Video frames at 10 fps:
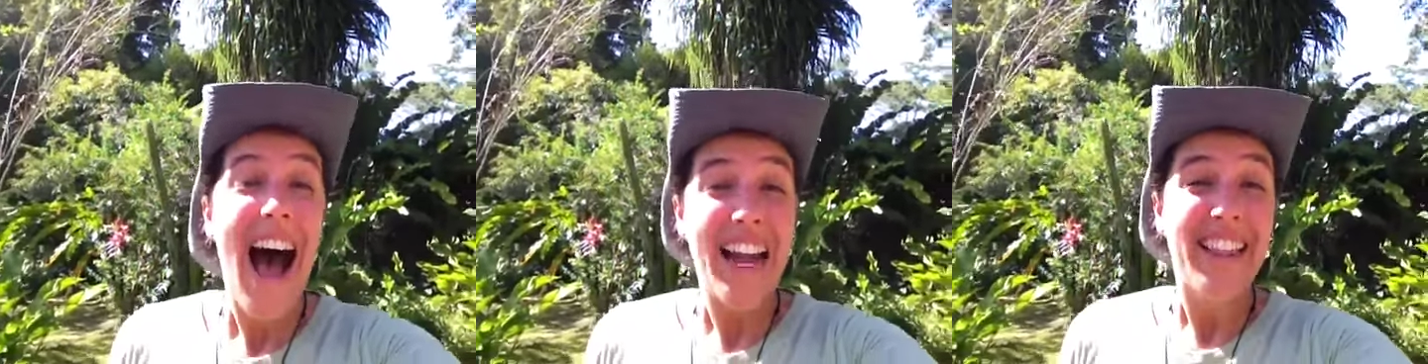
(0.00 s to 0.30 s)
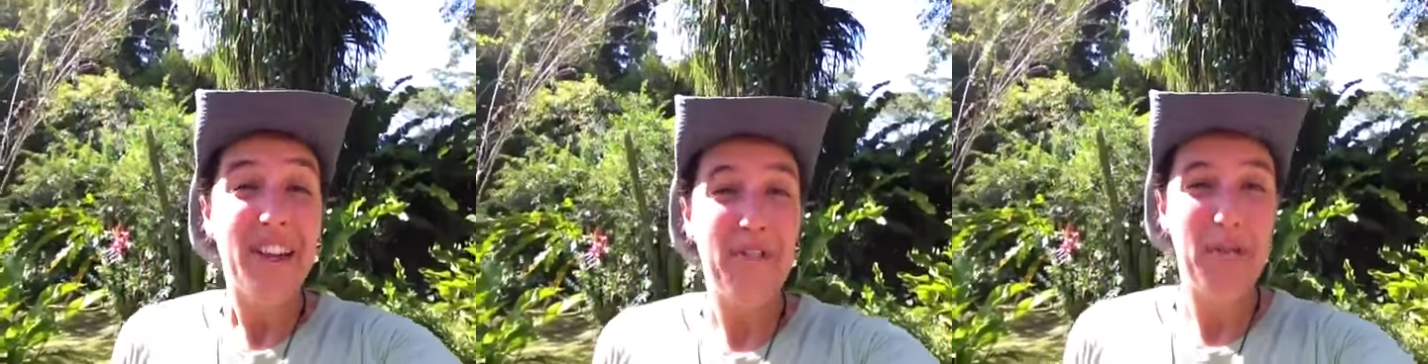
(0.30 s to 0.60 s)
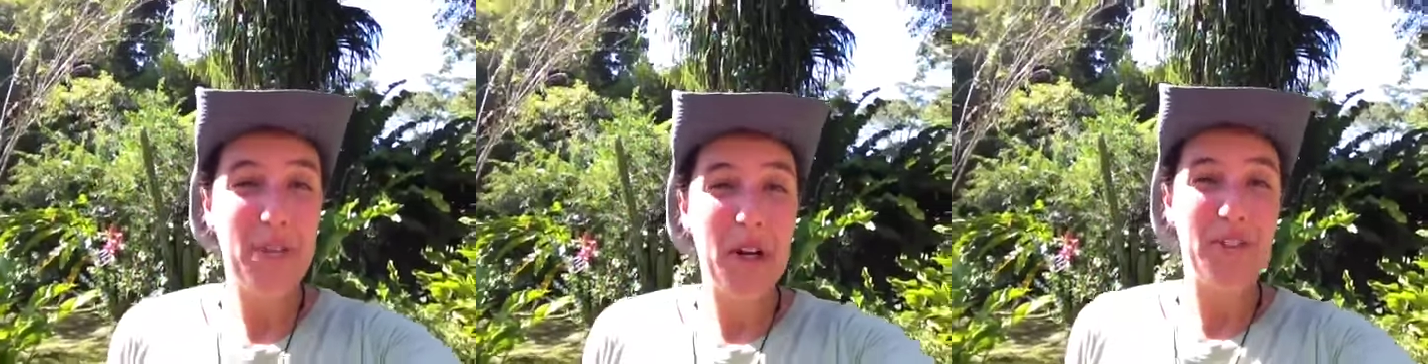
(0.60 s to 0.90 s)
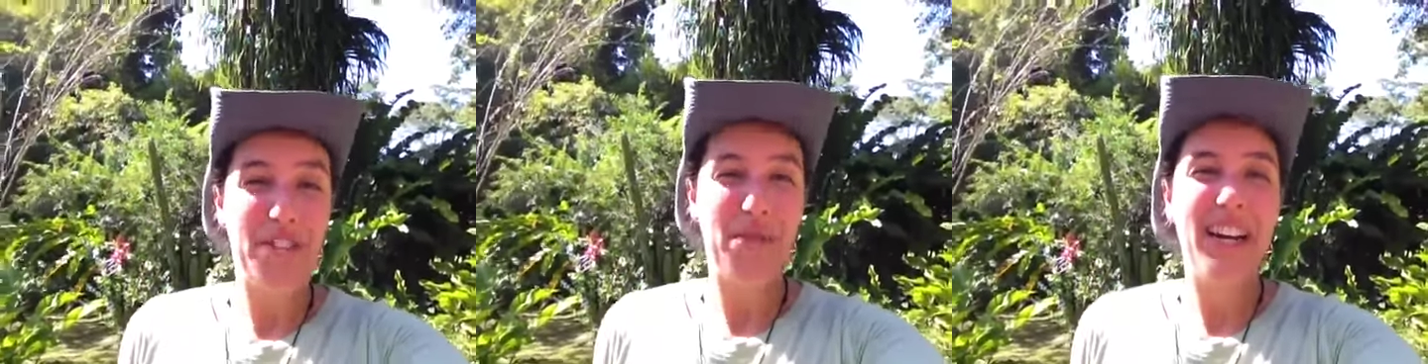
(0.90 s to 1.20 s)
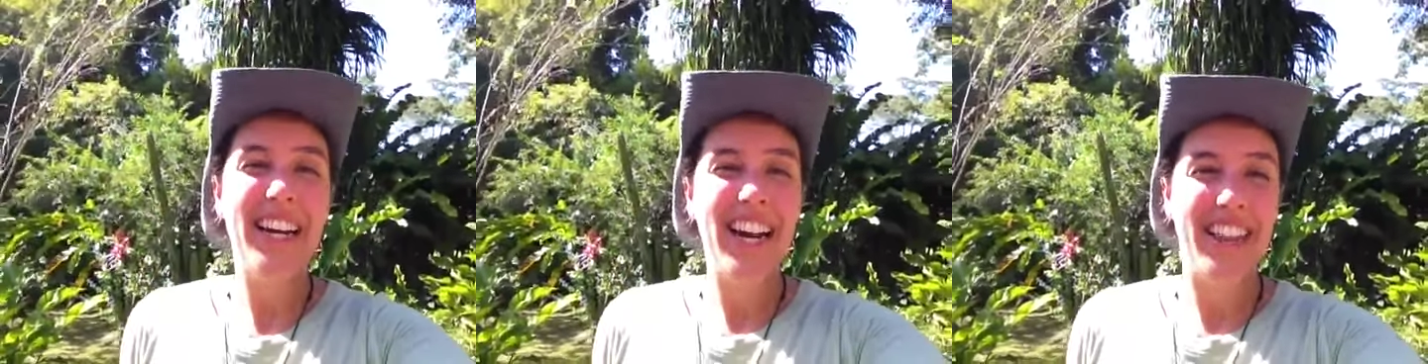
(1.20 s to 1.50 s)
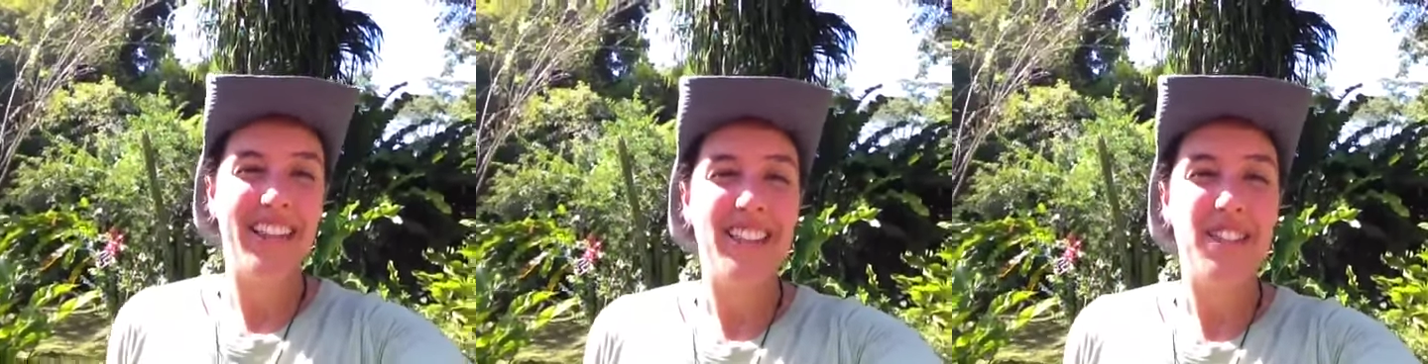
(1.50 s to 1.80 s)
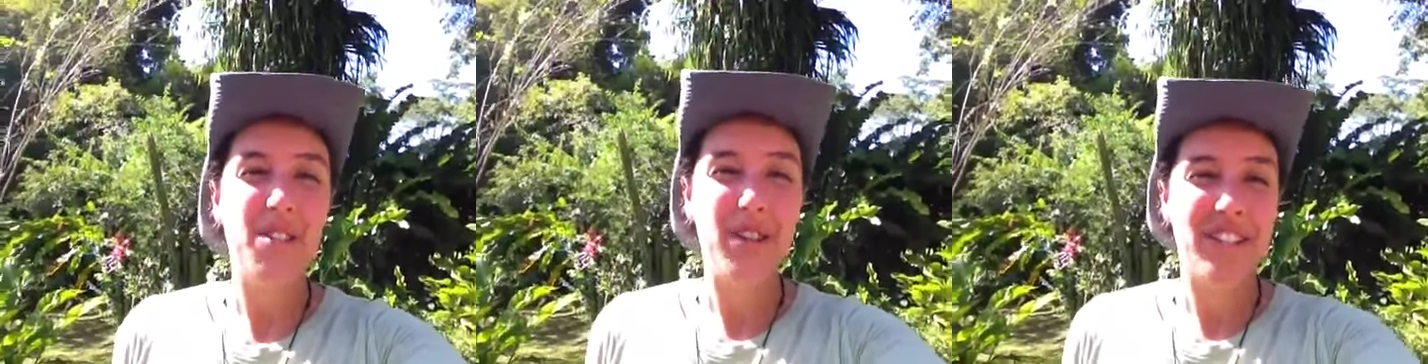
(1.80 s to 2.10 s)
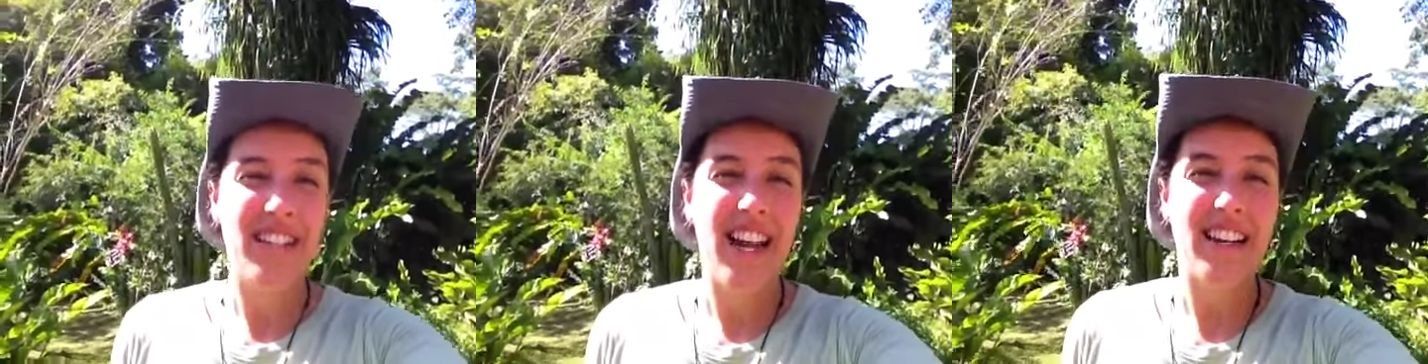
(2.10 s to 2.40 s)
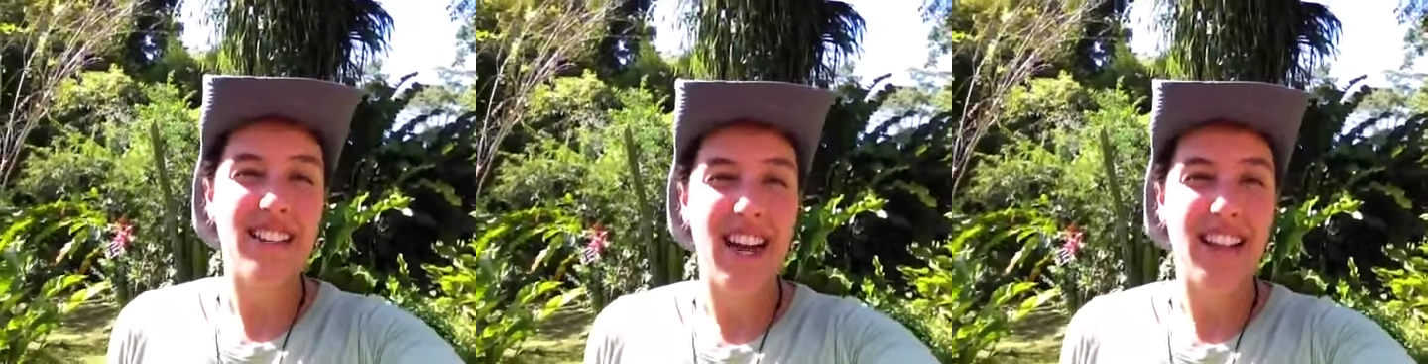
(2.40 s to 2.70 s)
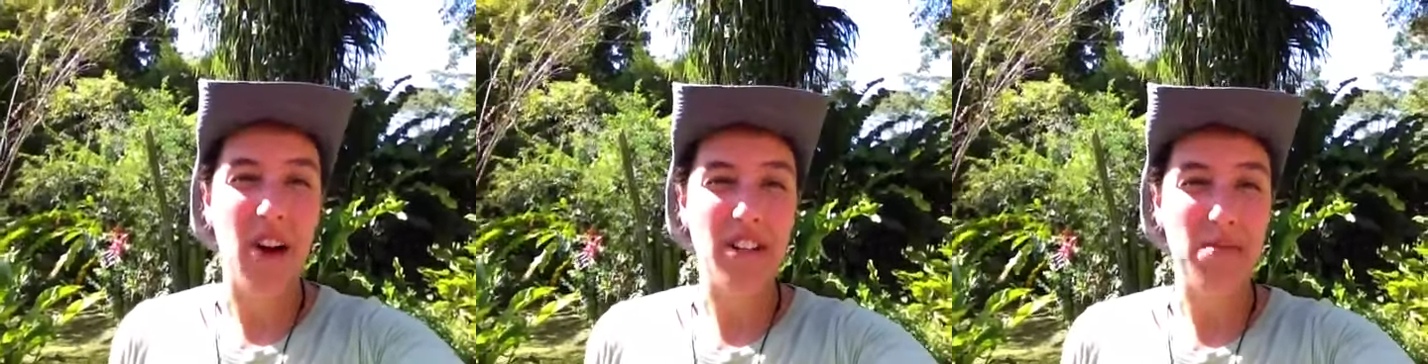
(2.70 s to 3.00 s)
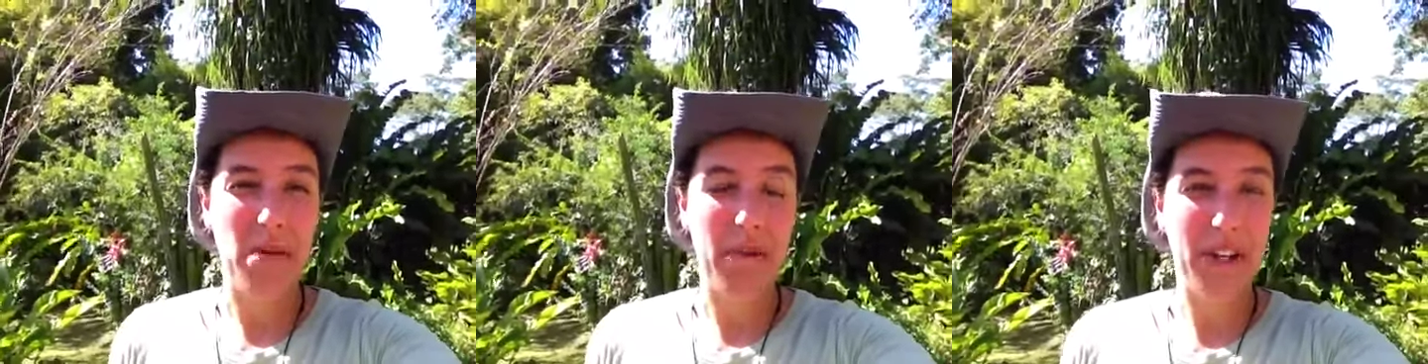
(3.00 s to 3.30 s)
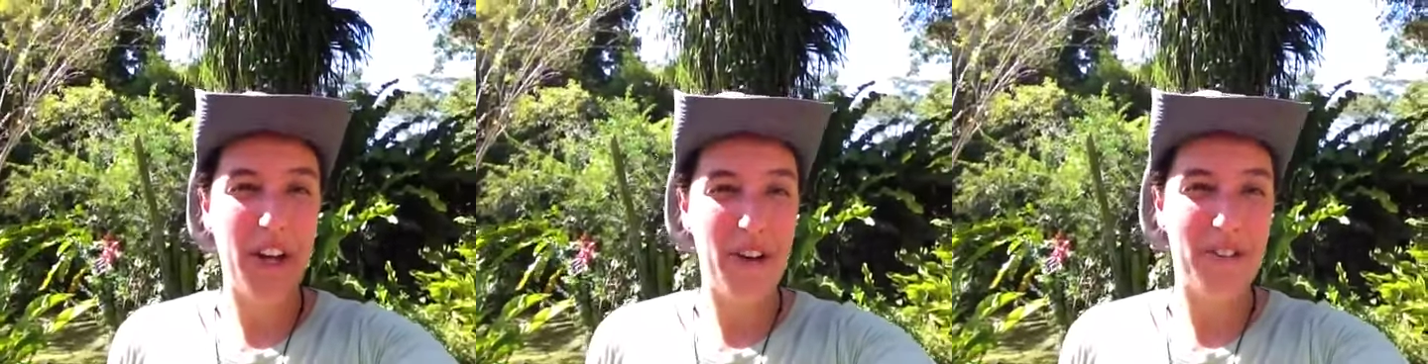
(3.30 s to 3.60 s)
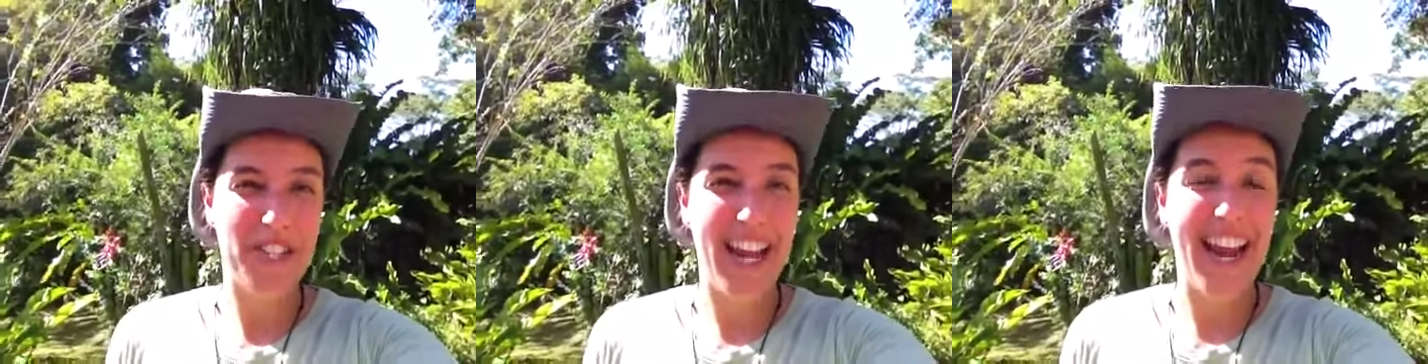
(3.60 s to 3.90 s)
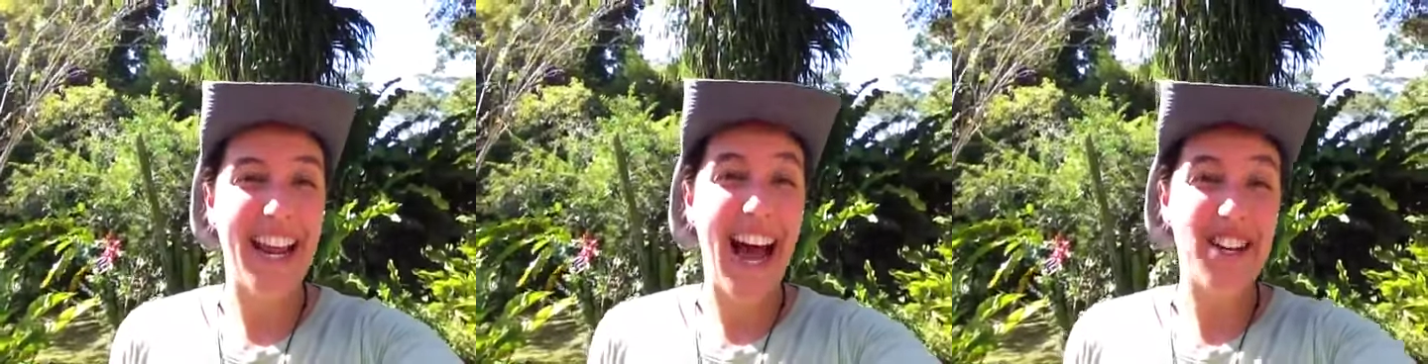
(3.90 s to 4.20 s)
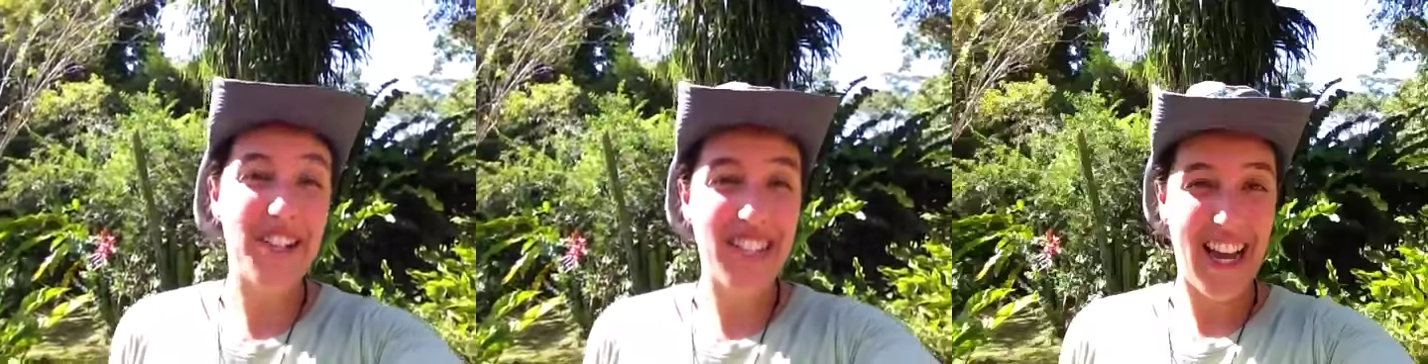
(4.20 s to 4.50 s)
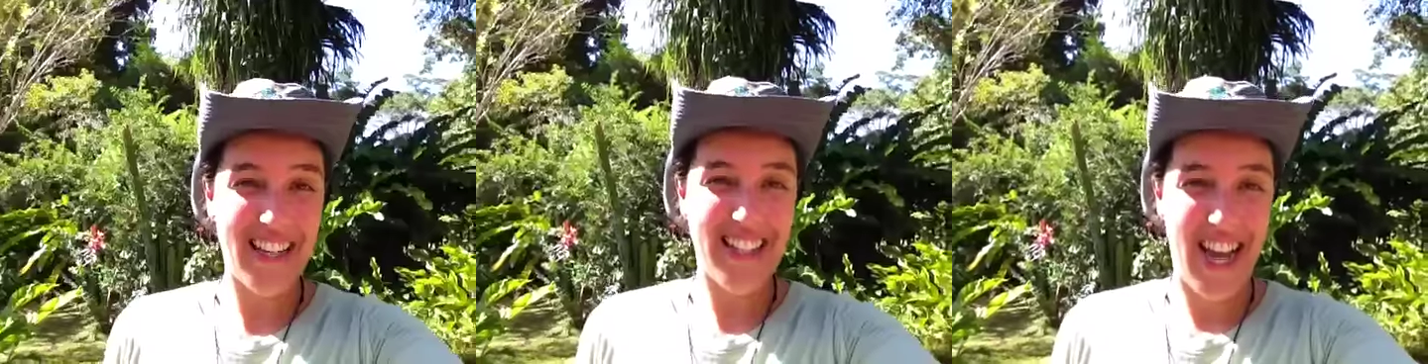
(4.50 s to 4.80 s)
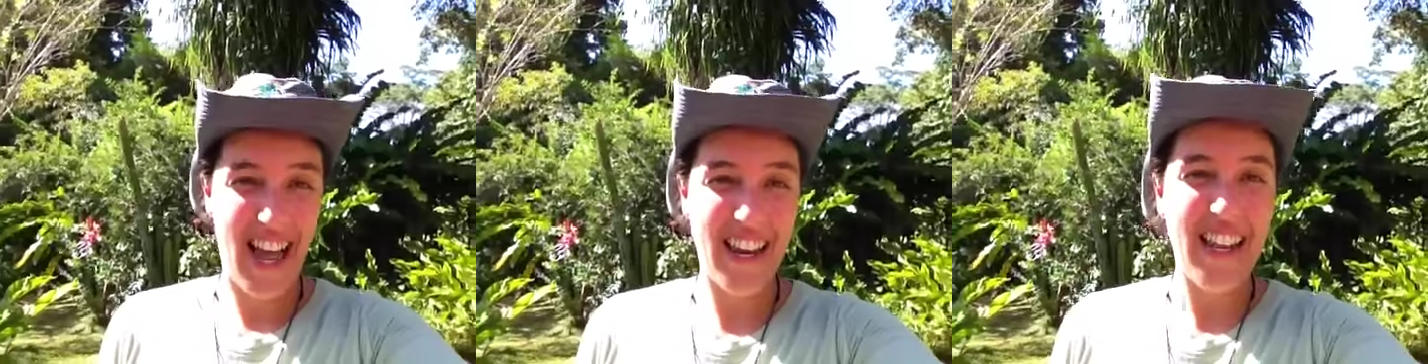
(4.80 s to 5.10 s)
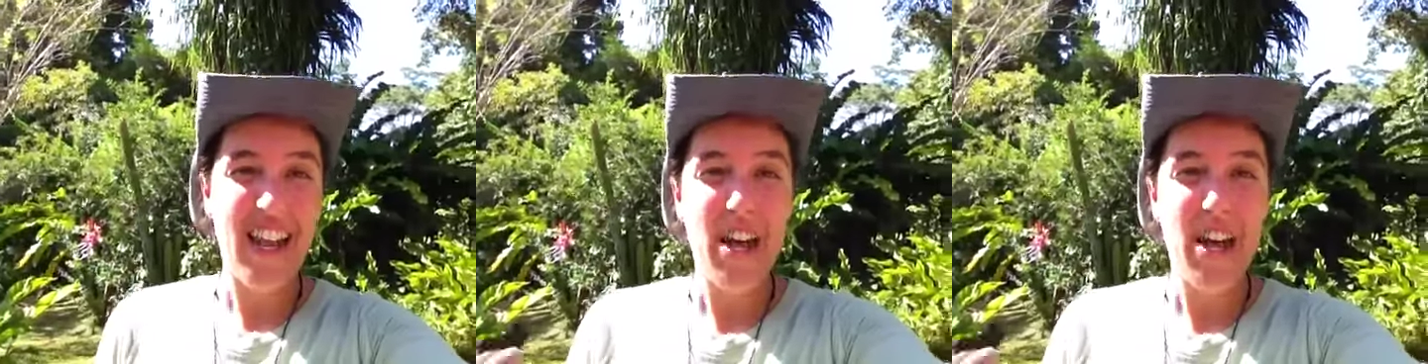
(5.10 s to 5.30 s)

Hi there from Costa Rica. This is Kristen Eckstein, the Ultimate Book Coach, and I just got done